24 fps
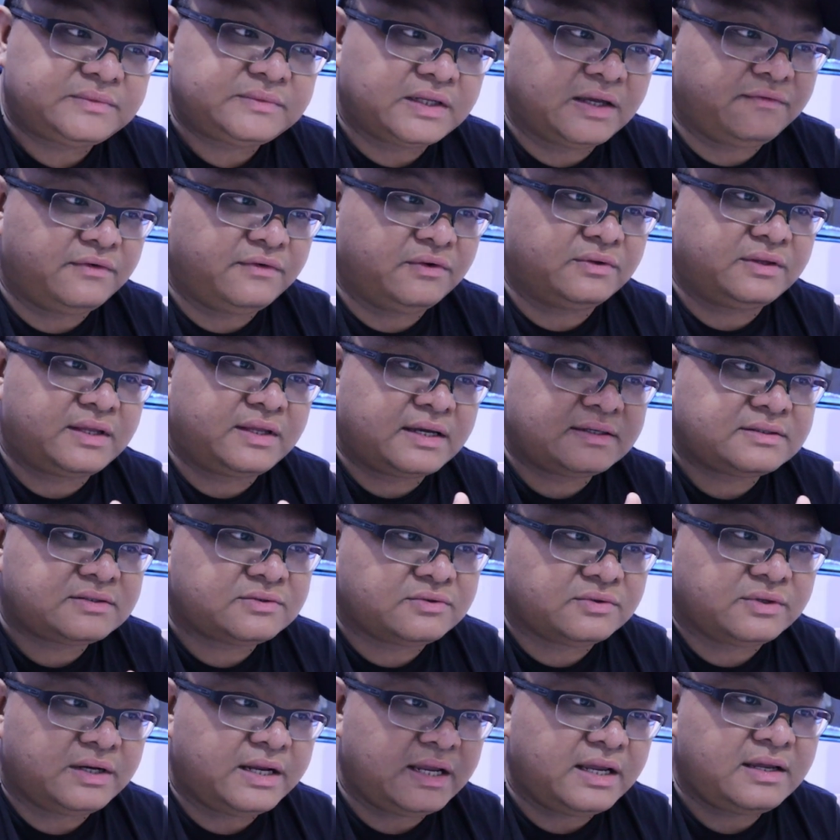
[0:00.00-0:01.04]
If you test
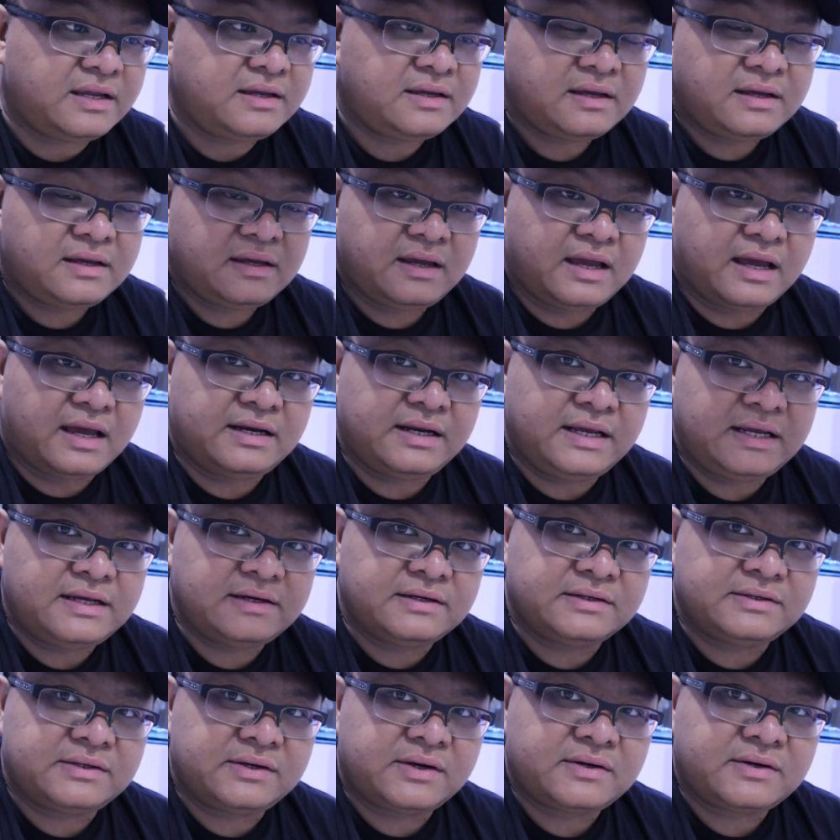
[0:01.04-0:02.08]
today at 8
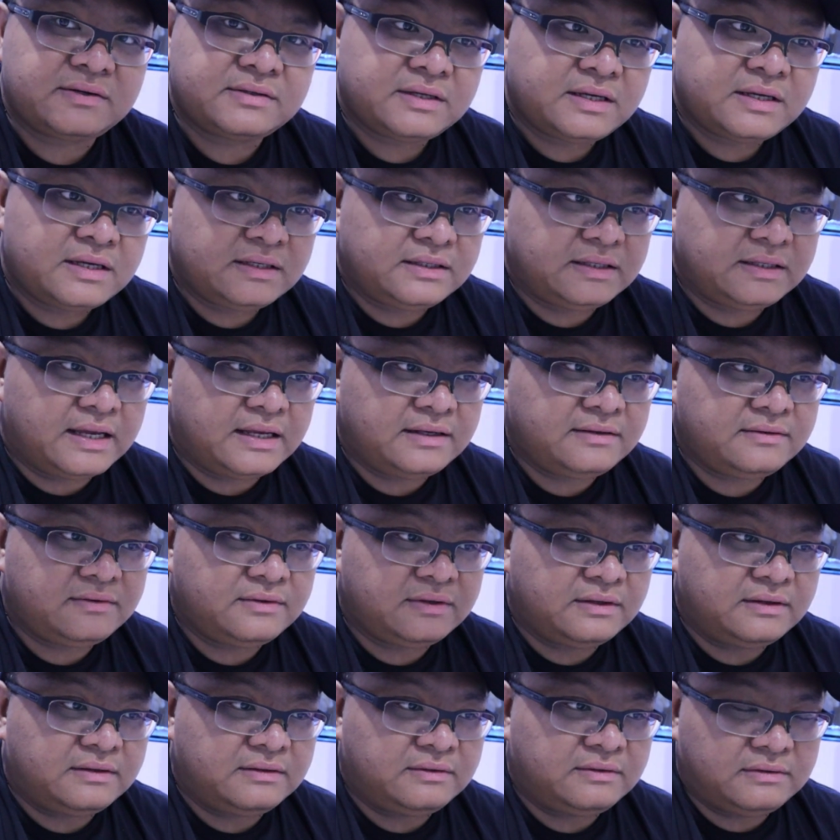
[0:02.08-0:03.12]
o'clock, then
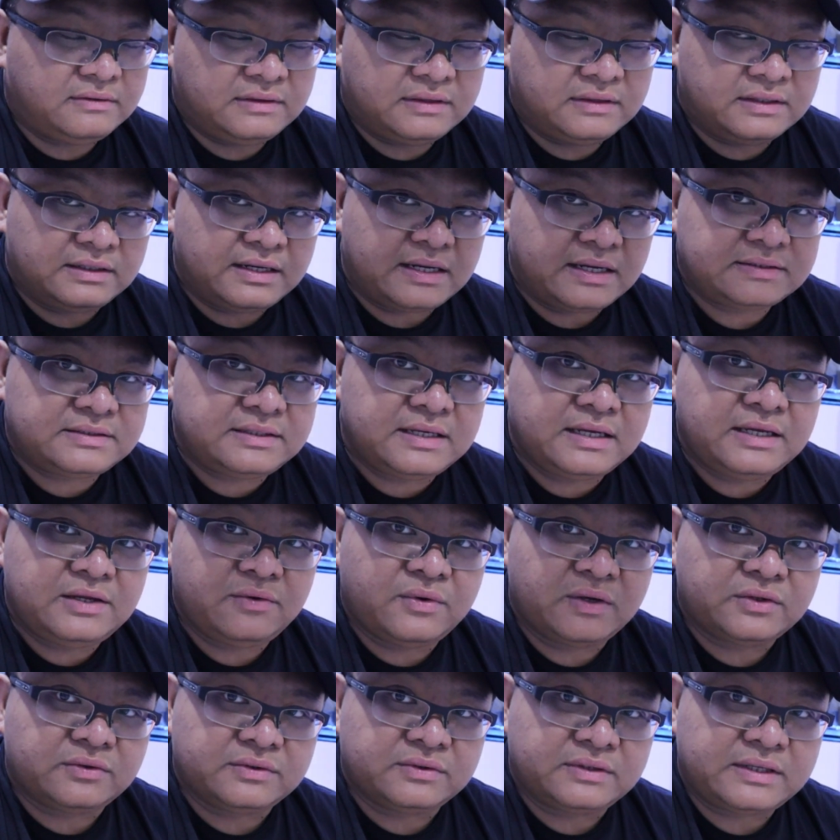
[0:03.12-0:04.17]
the next day you
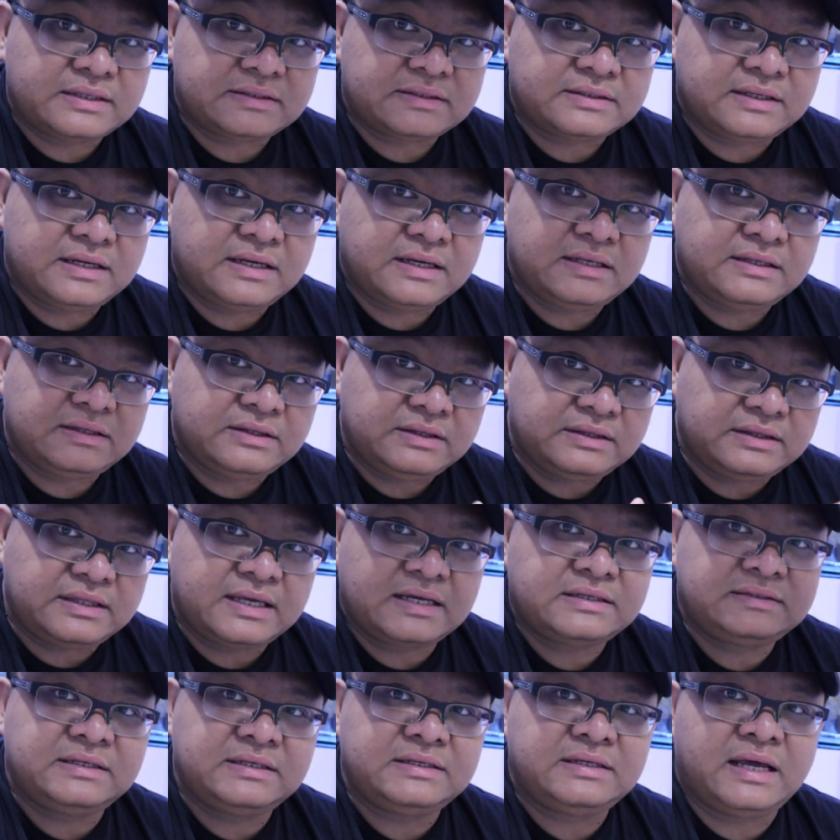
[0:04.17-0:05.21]
want to test again,
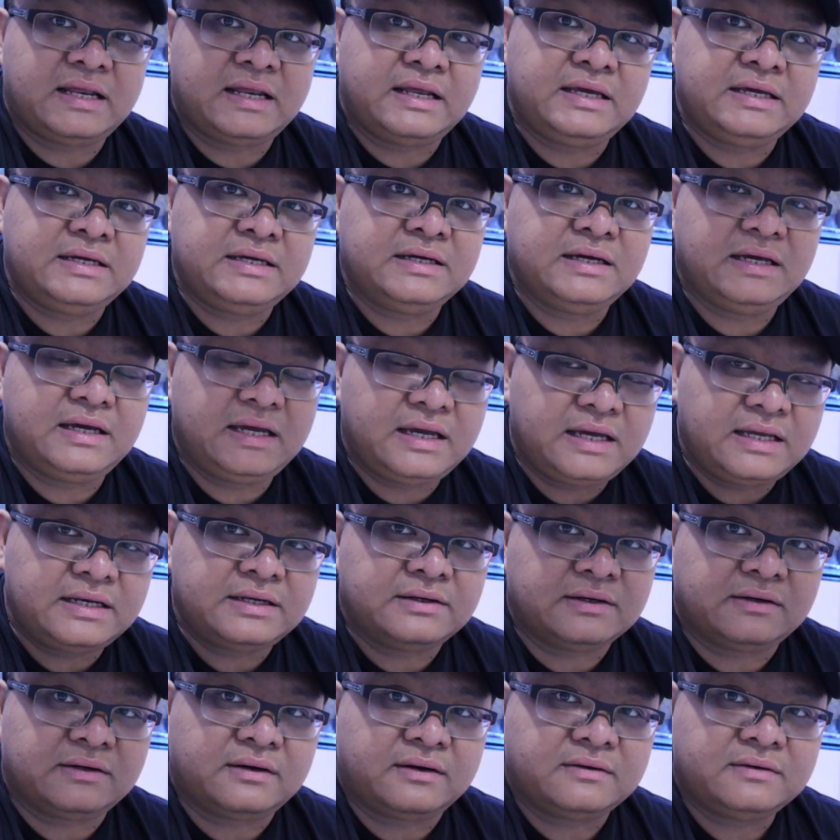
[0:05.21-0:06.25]
test it at 8
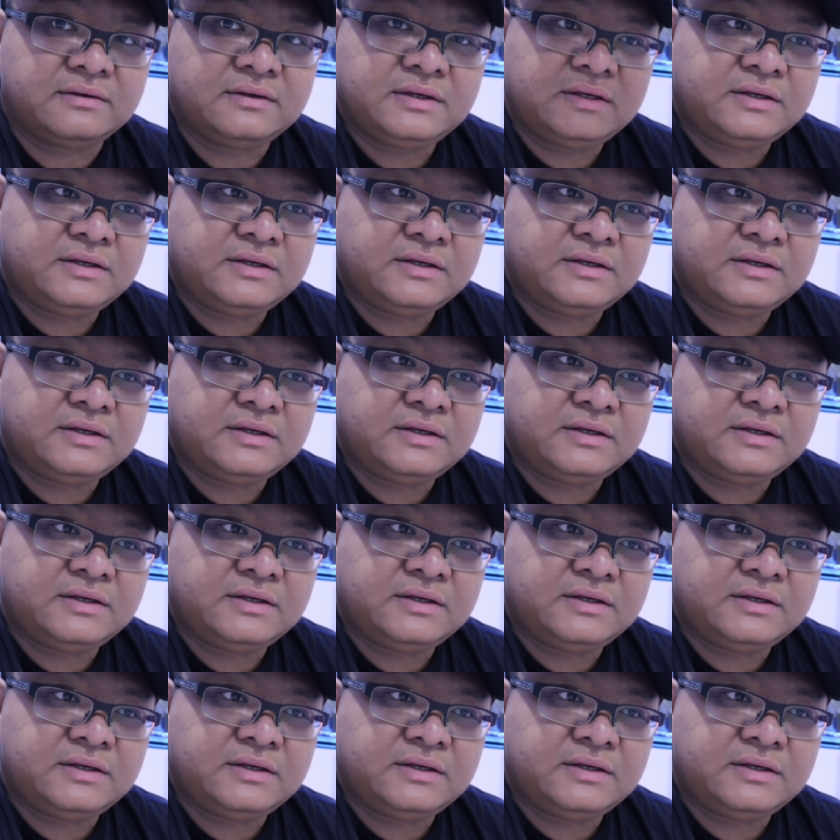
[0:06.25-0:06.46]
o'clock.